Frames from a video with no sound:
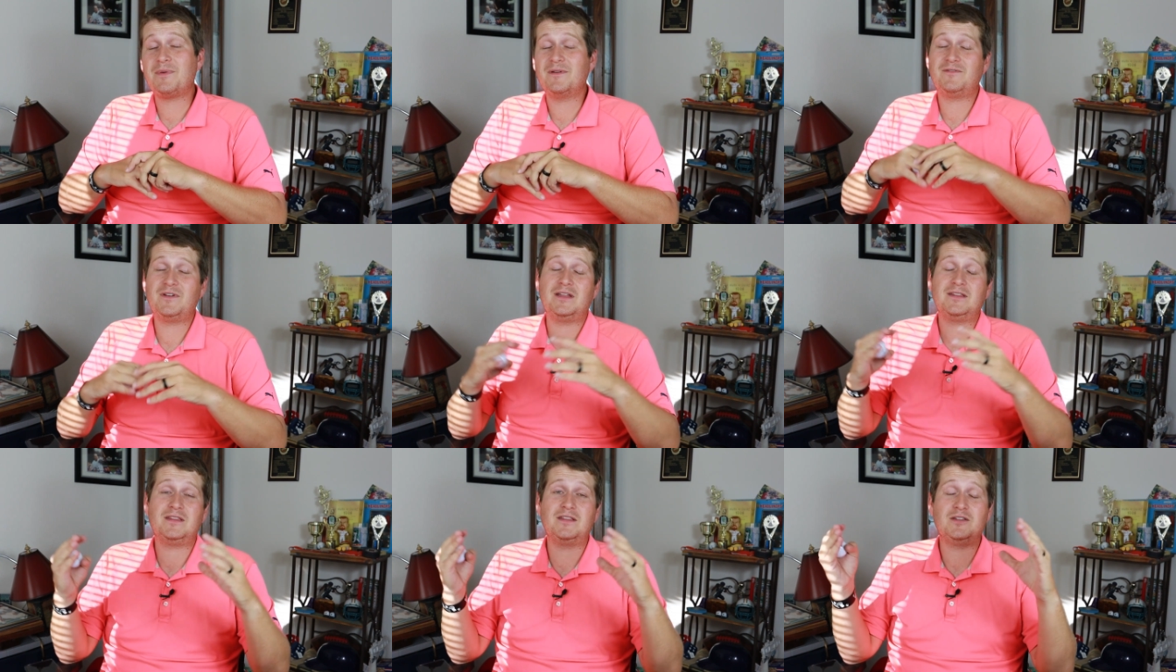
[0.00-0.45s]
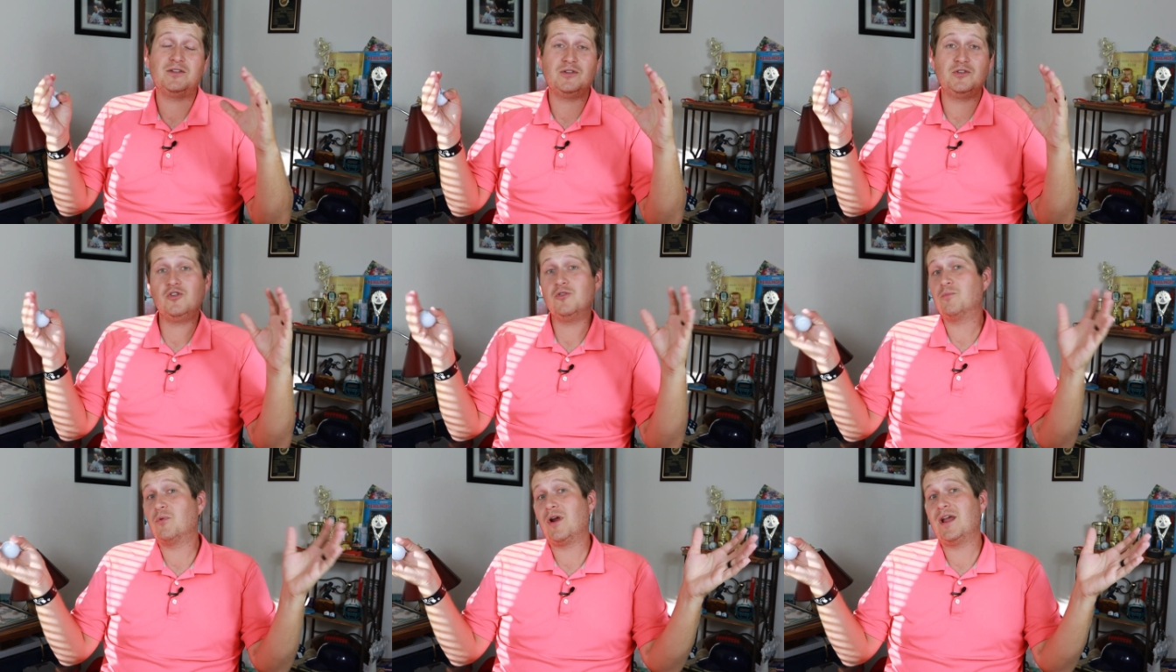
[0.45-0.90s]
I've got the
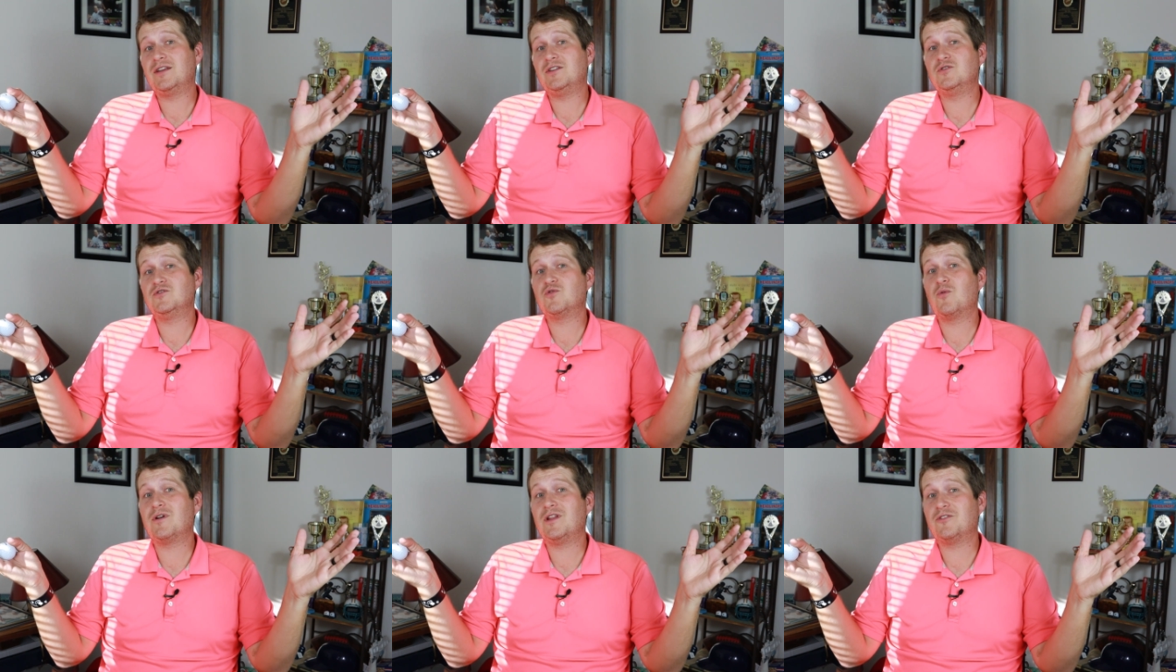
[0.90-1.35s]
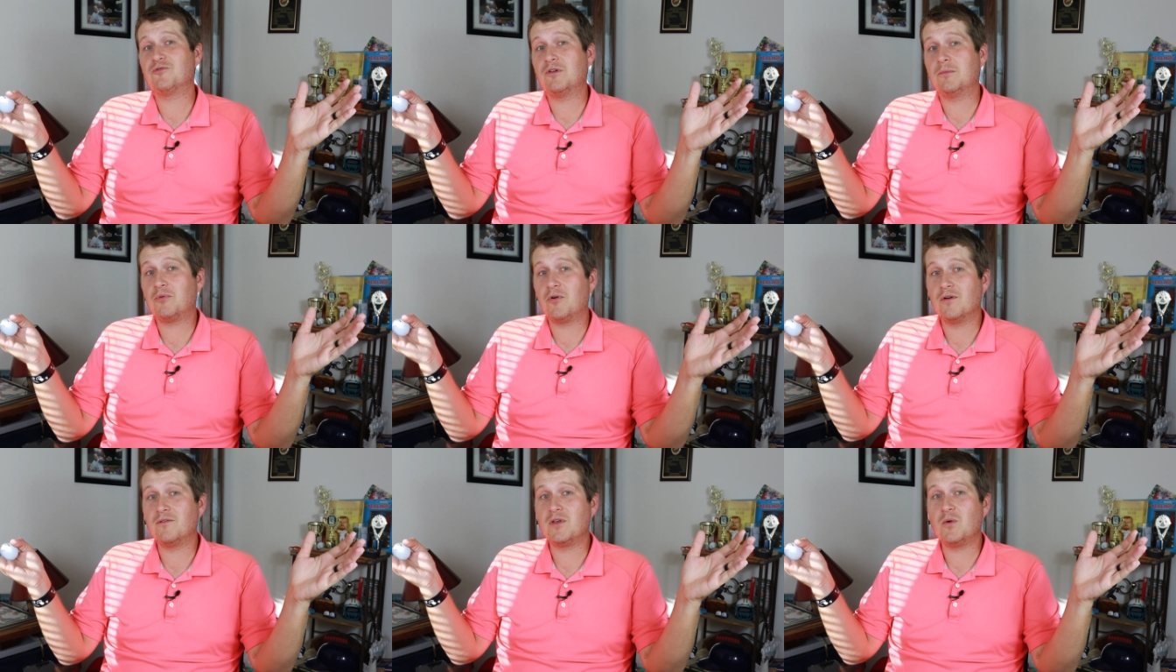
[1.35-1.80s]
new brand new 23
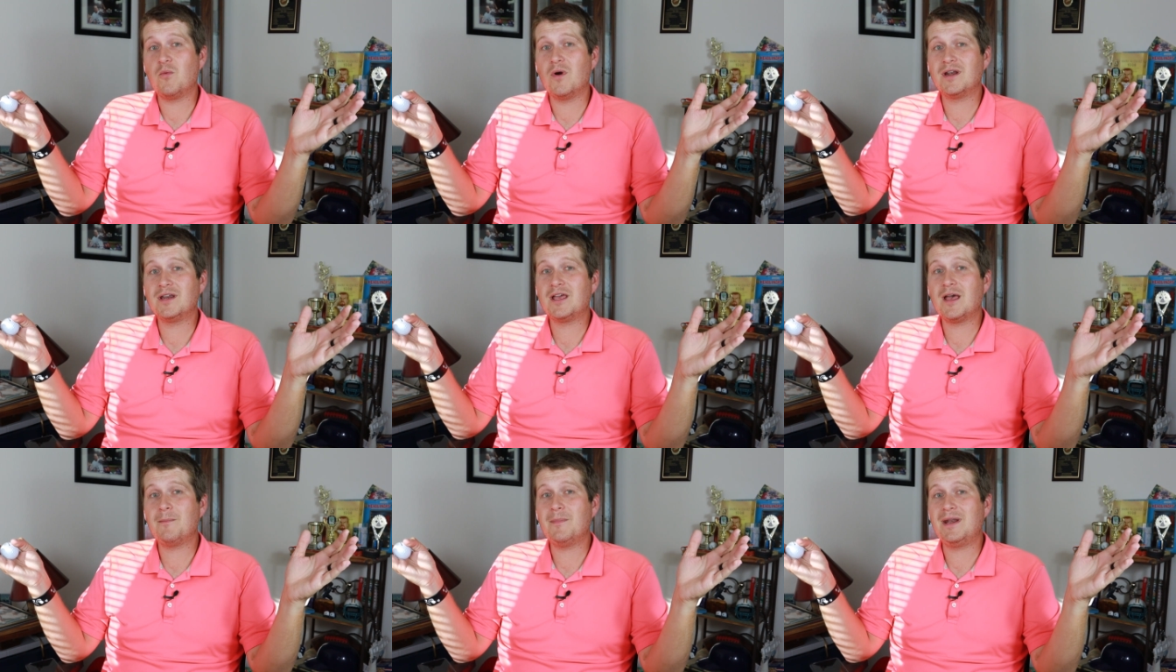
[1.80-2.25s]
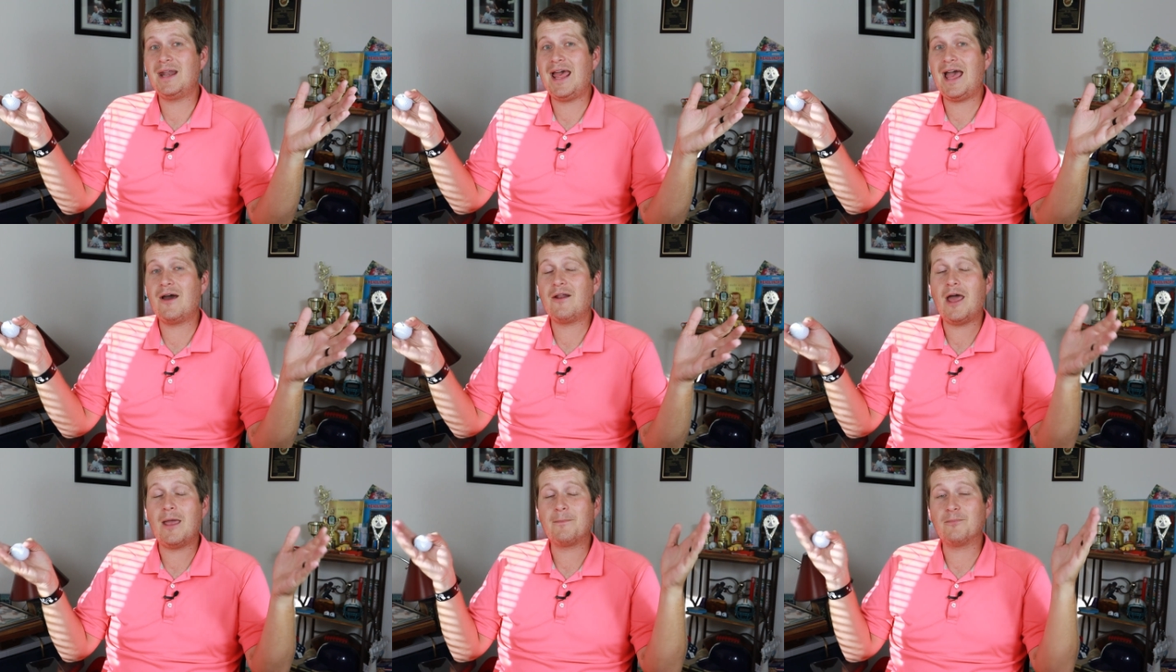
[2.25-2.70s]
Pro V1 coming
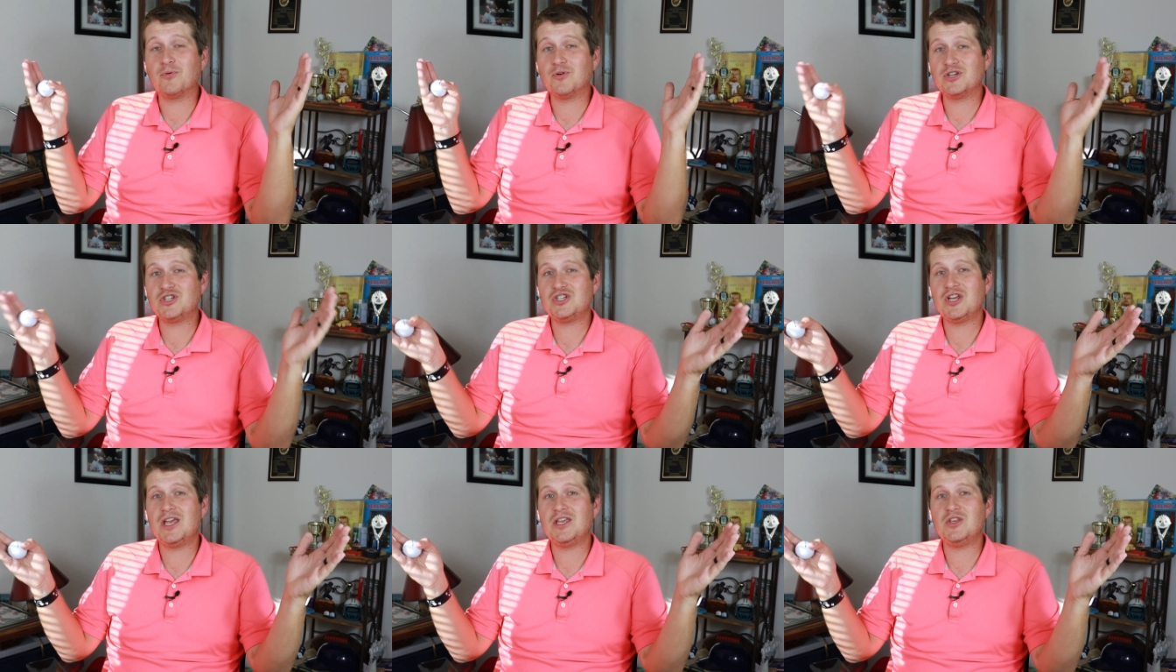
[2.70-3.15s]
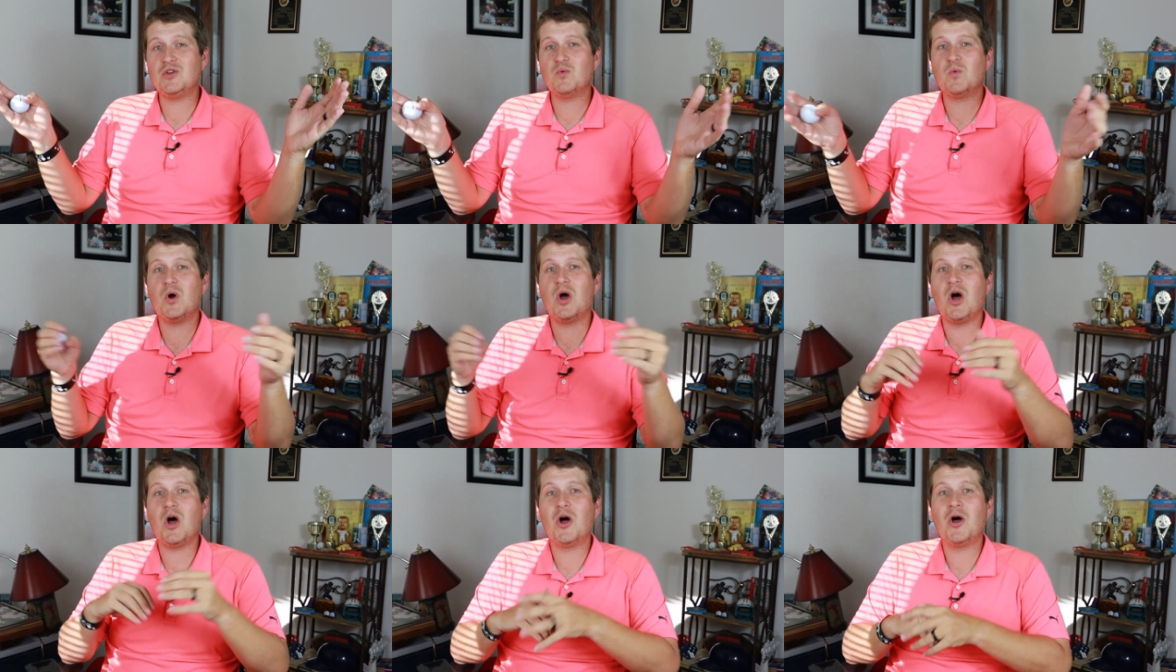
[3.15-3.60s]
out. I appreciate
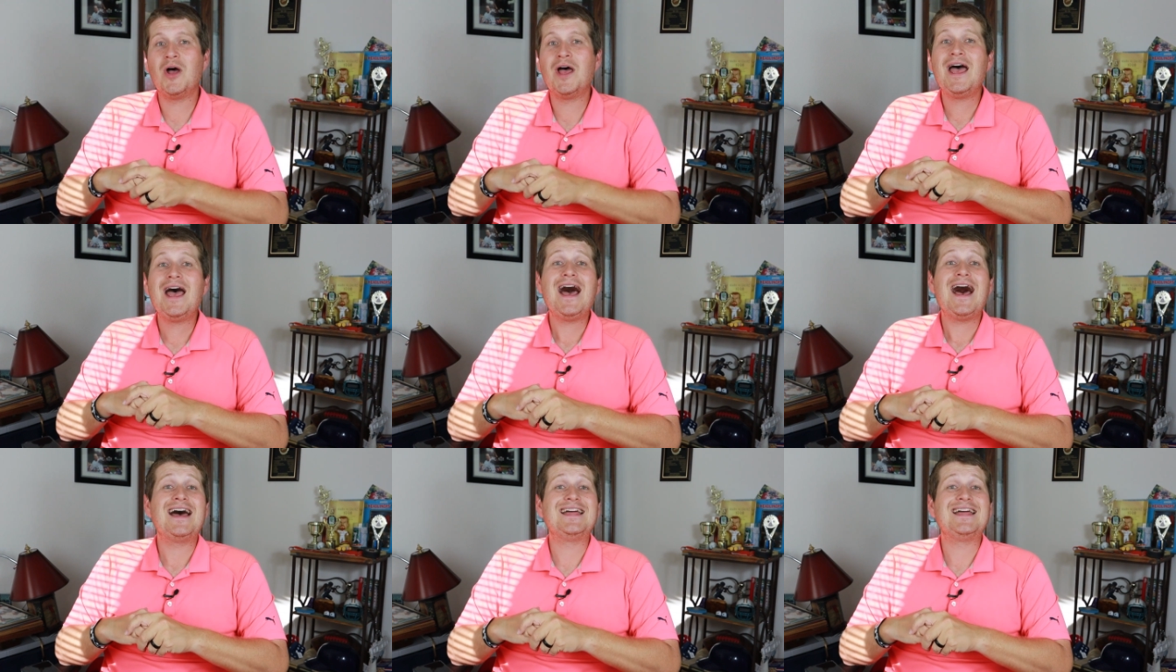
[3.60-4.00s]
you all.